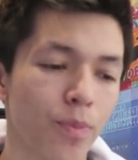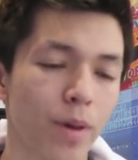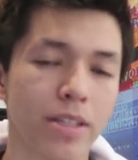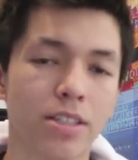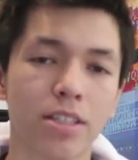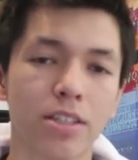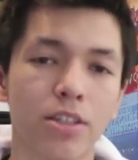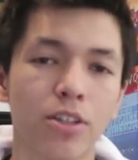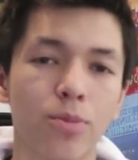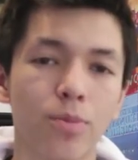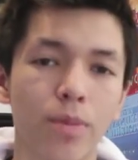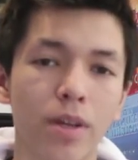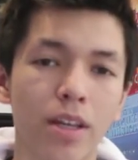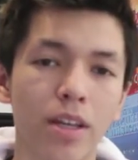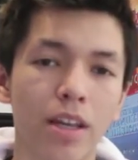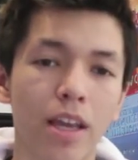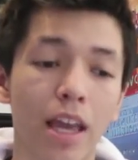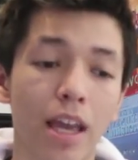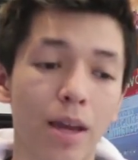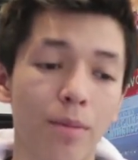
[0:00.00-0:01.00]
Basically
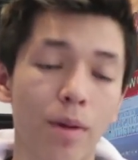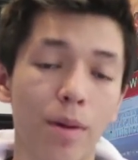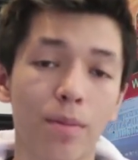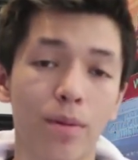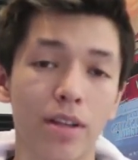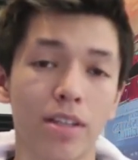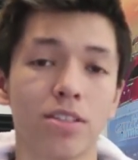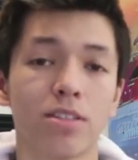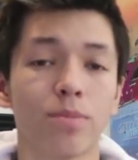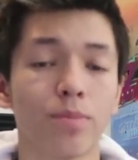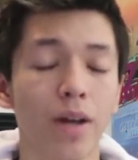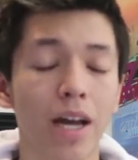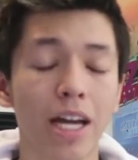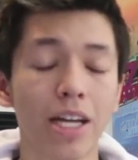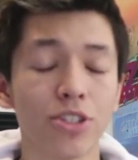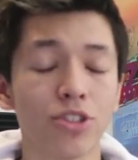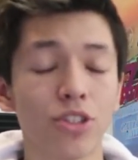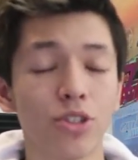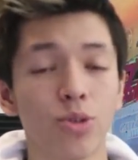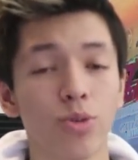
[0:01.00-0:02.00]
me and my buddy
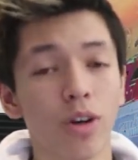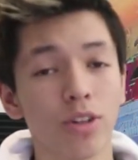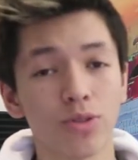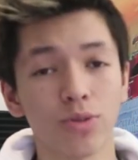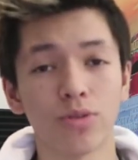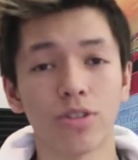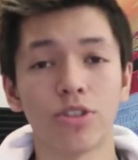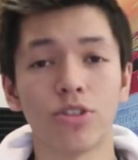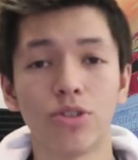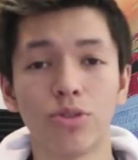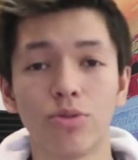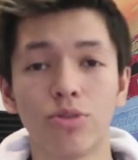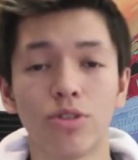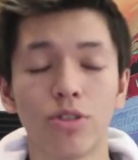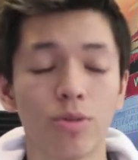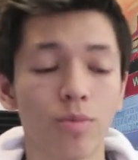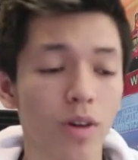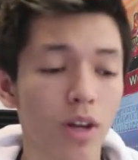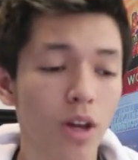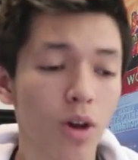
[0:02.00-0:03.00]
Sebastian, who also does
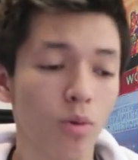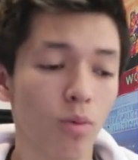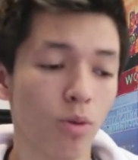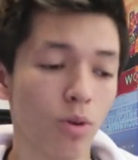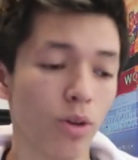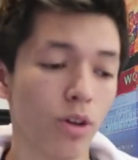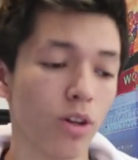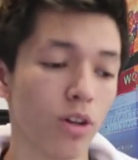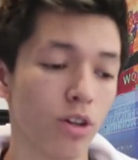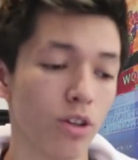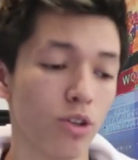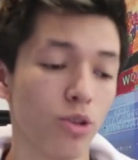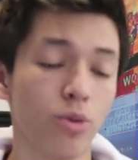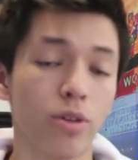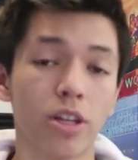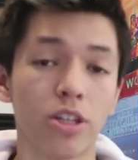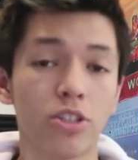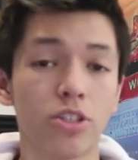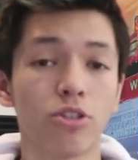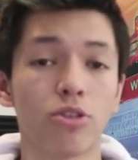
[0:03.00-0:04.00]
YouTube, we are
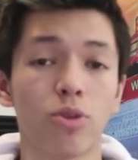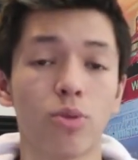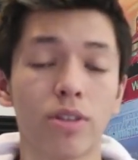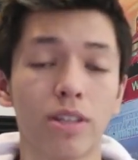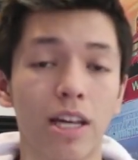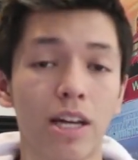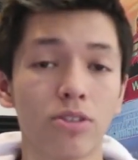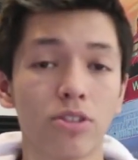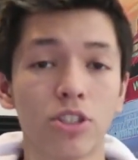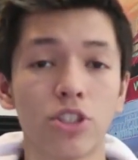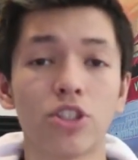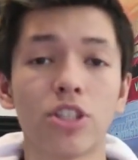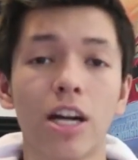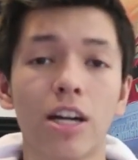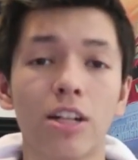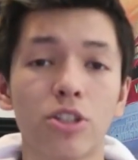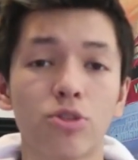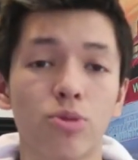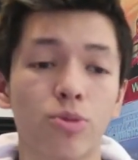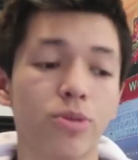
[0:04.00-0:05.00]
doing a 0 to 1,000
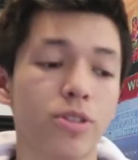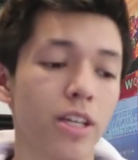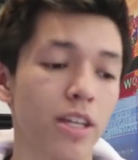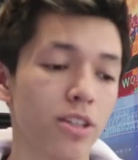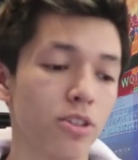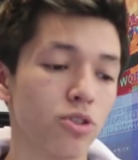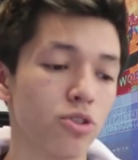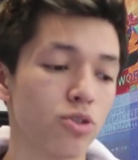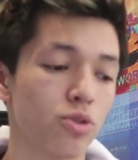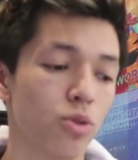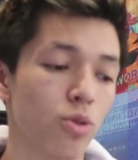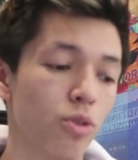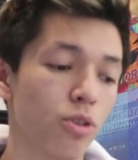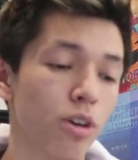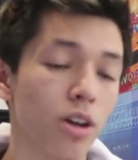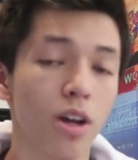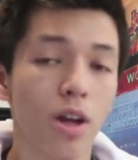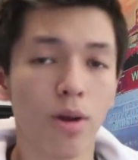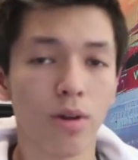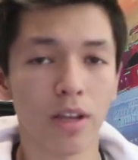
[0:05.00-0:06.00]
challenge where we're taking a
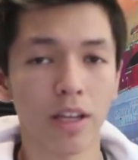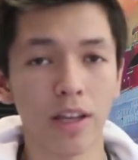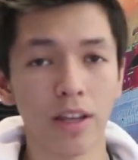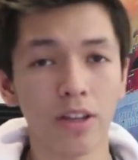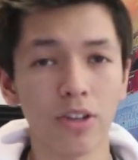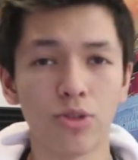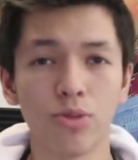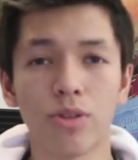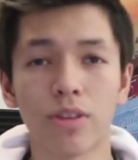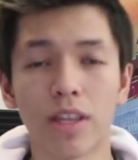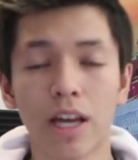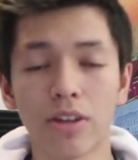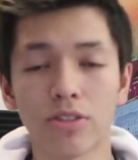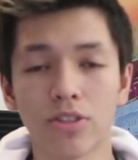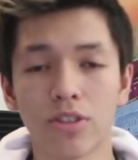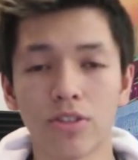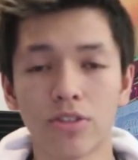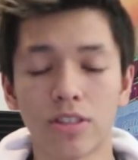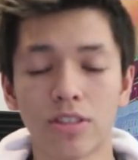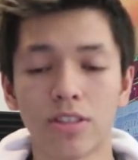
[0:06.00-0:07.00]
store, getting into
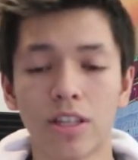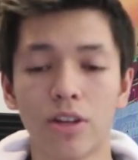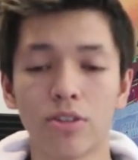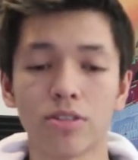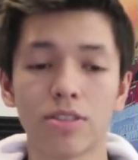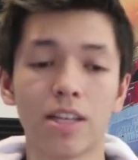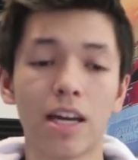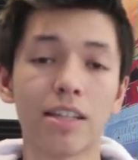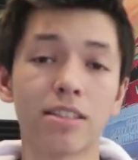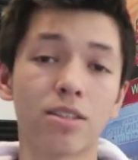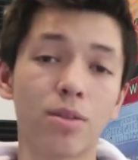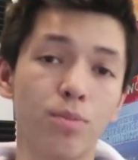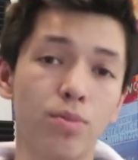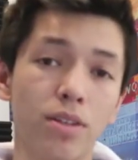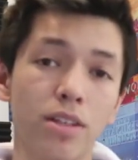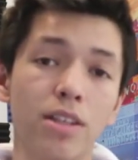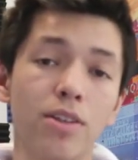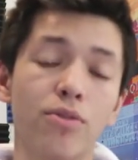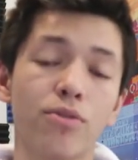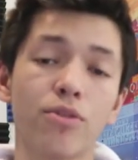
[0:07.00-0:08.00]
$1,000 in sales. That is
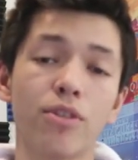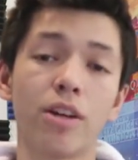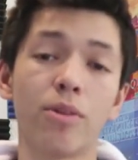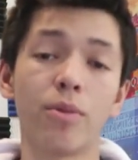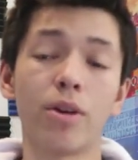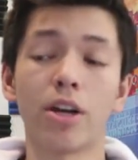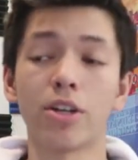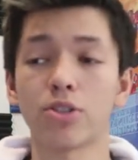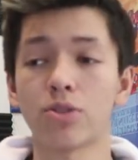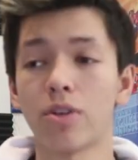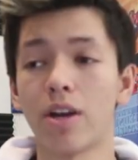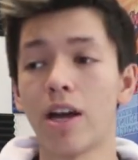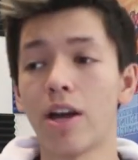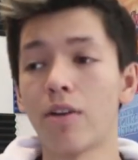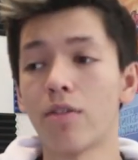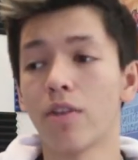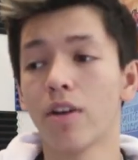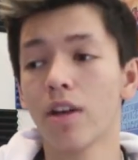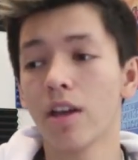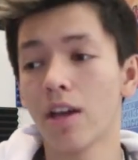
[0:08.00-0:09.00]
completely free, and we also
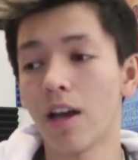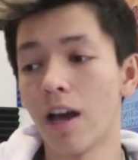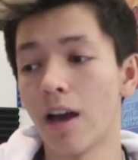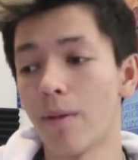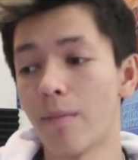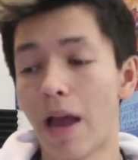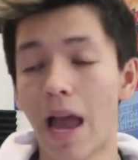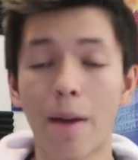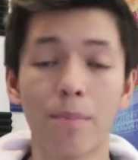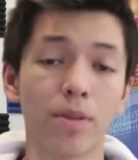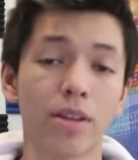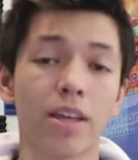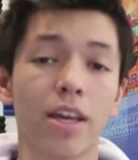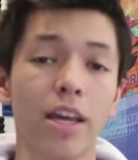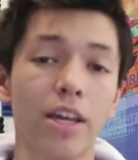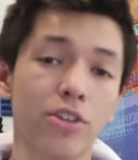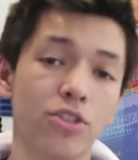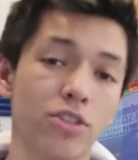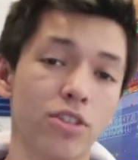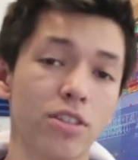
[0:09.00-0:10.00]
have
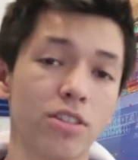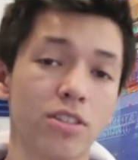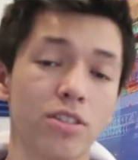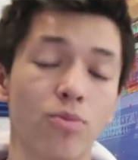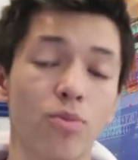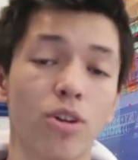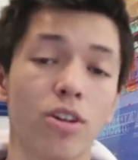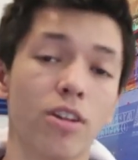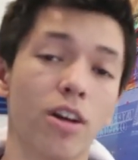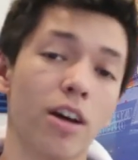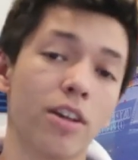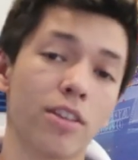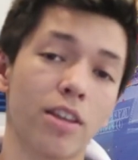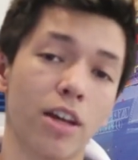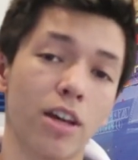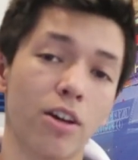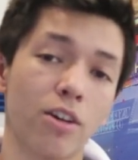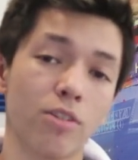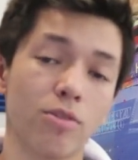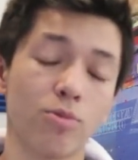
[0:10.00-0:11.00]
applications and whatnot
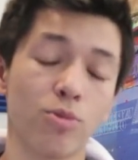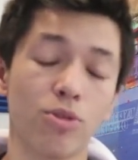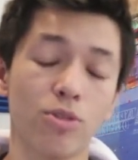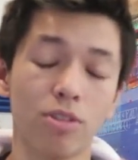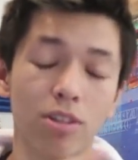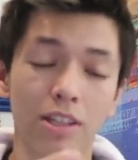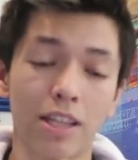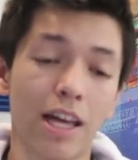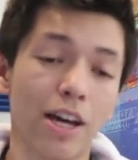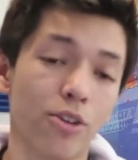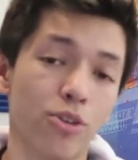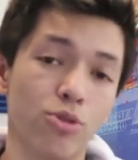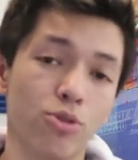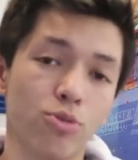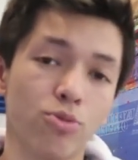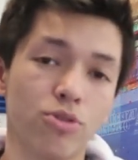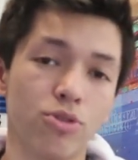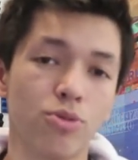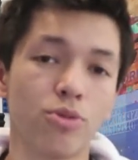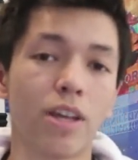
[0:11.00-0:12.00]
that will allow you
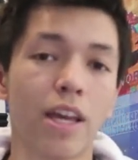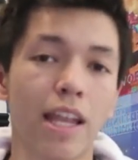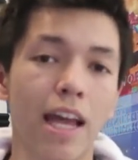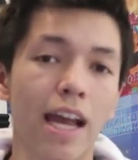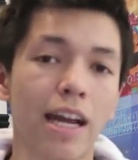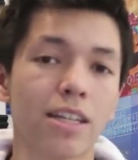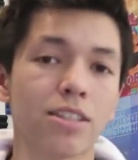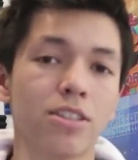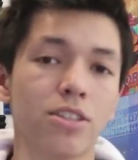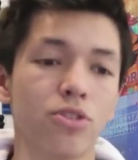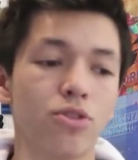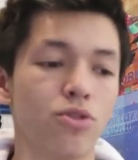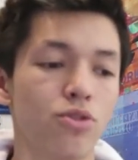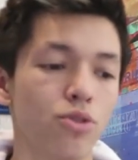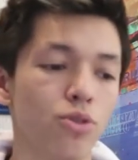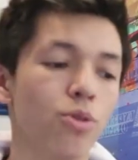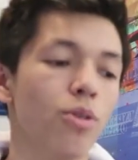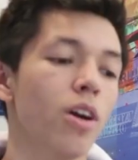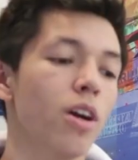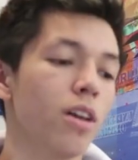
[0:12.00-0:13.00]
to get access
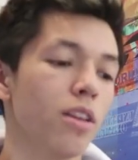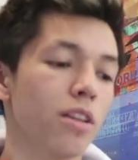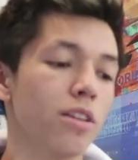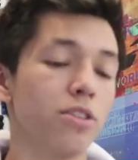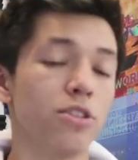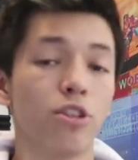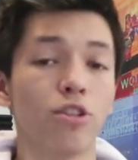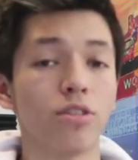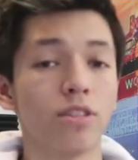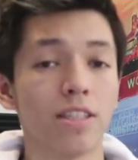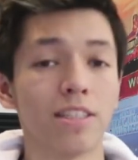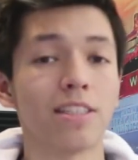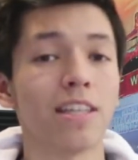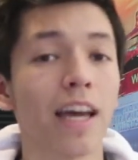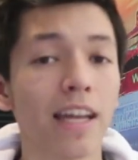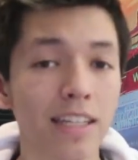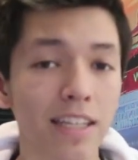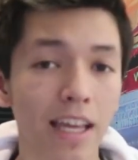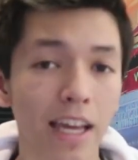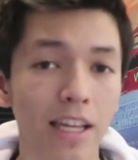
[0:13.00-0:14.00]
to the 0 to
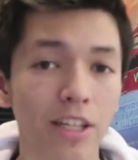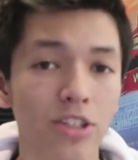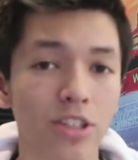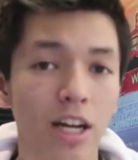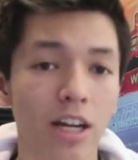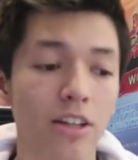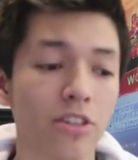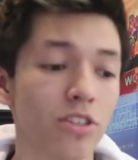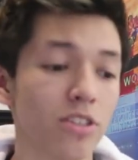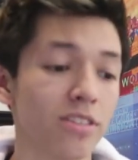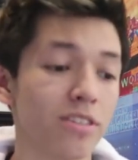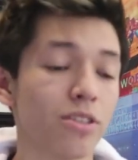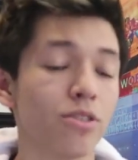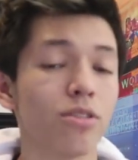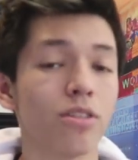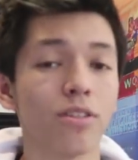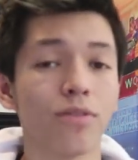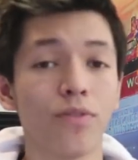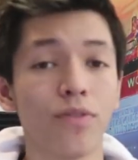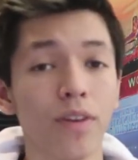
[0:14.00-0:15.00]
10K challenge and
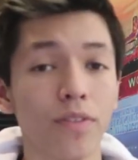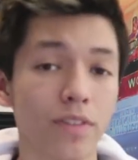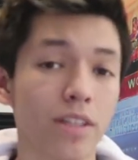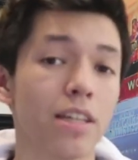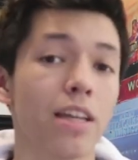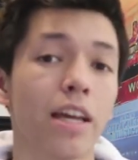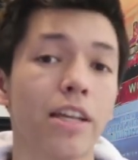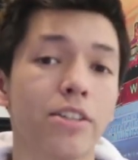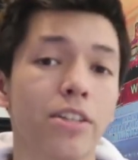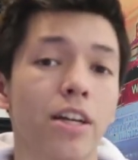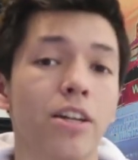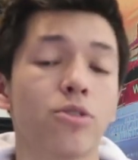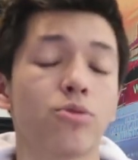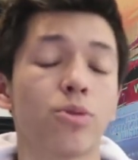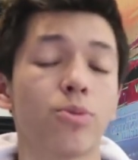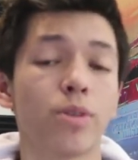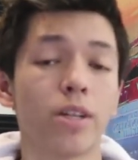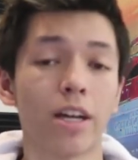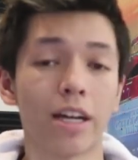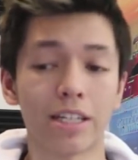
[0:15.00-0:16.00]
0 to 50K challenge,
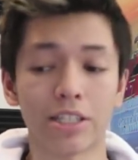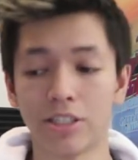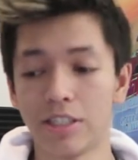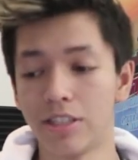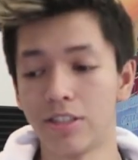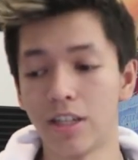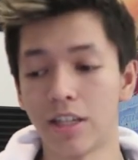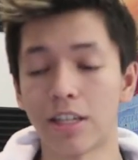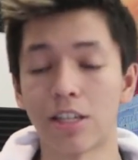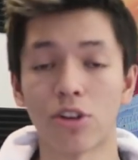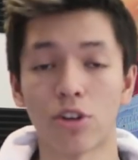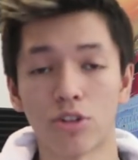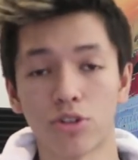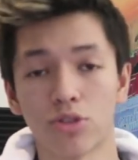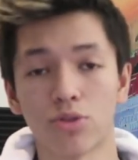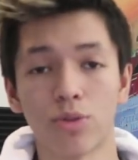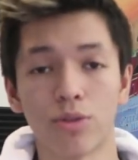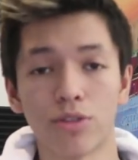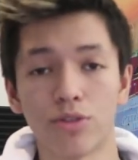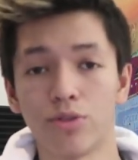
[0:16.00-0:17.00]
where we're actually taking our
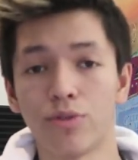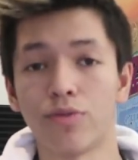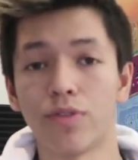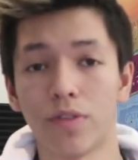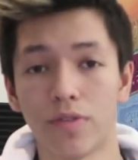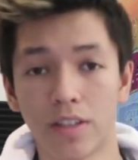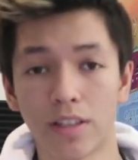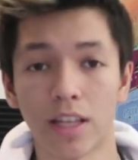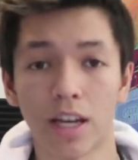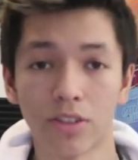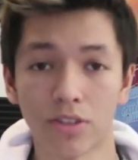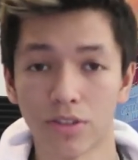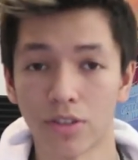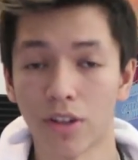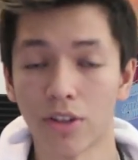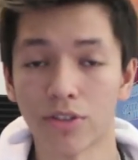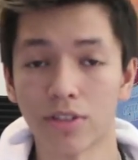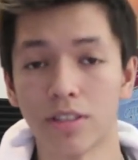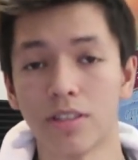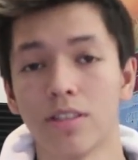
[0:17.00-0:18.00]
store to
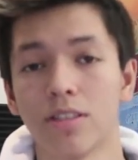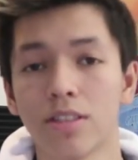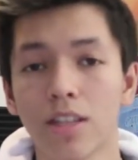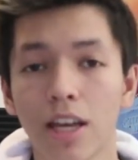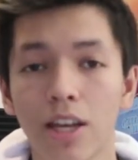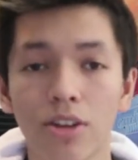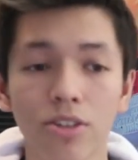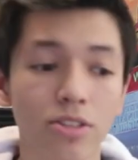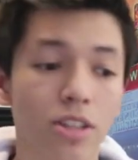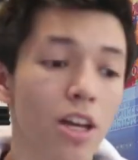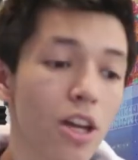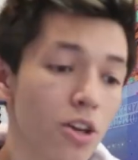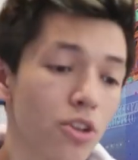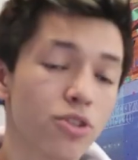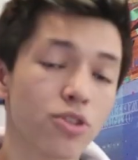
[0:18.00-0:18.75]
$50,000 in sales.